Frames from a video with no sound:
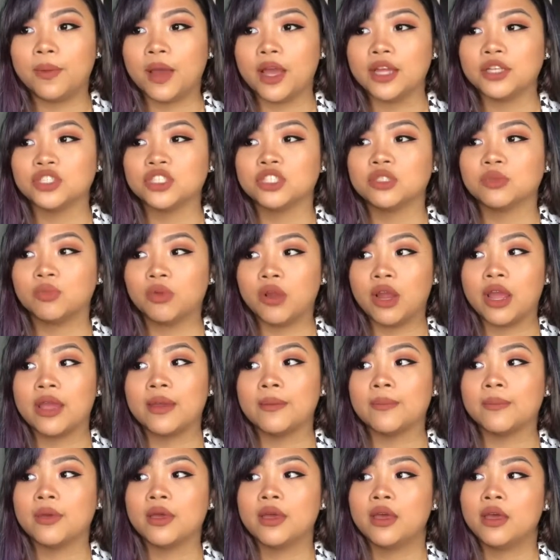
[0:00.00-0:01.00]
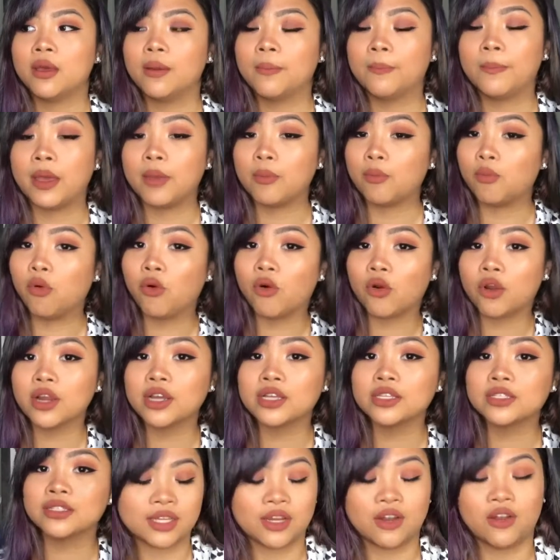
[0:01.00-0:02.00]
I just prime my
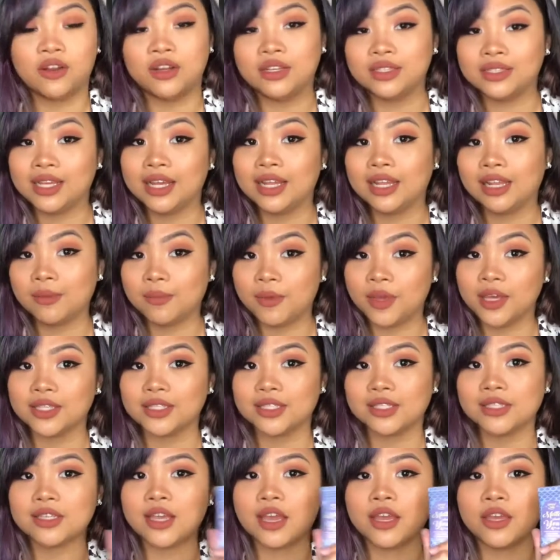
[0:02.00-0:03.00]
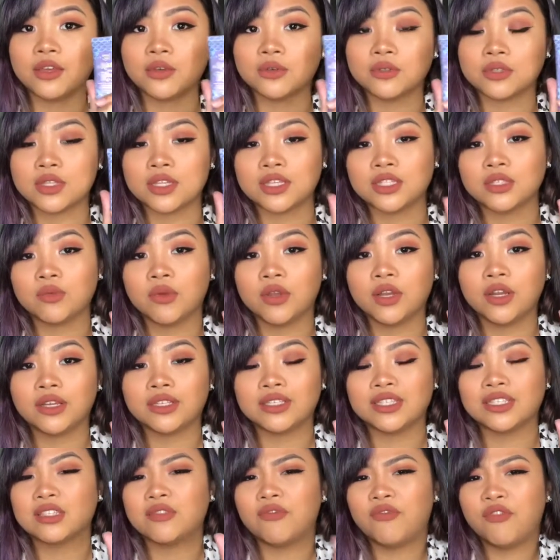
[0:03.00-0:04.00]
pores, and on a daily basis I use this one
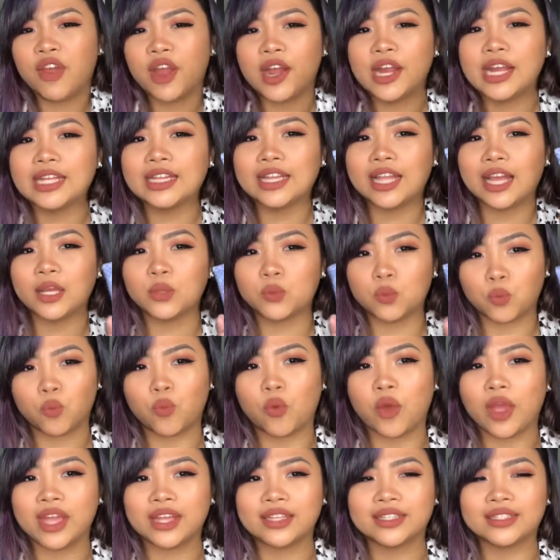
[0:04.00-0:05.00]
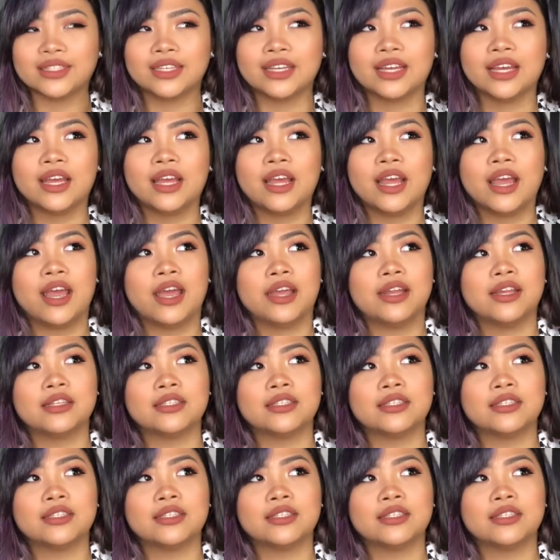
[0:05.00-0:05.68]
because it's very lightweight and